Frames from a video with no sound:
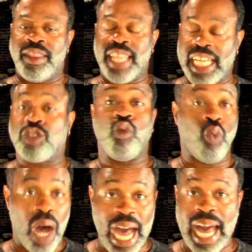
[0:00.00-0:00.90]
that's
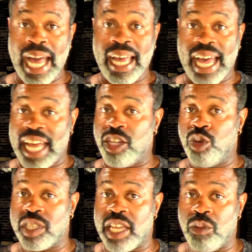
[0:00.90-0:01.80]
why I
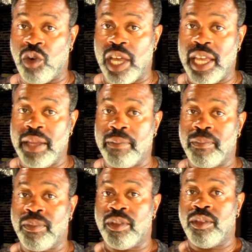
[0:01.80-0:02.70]
do it that way.
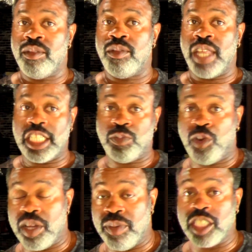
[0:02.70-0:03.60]
That's
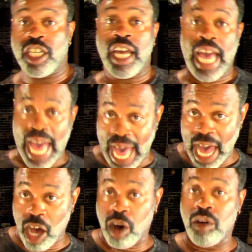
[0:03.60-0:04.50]
pretty much
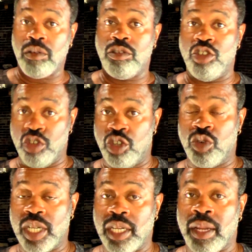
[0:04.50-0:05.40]
how you
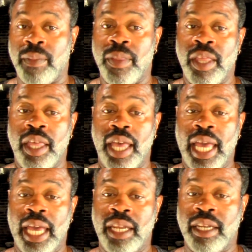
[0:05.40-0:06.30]
do it.
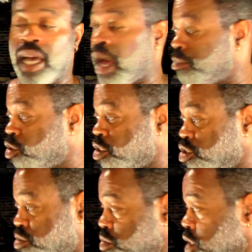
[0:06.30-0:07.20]
And I'm going
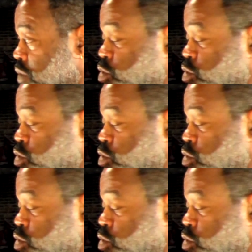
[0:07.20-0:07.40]
to give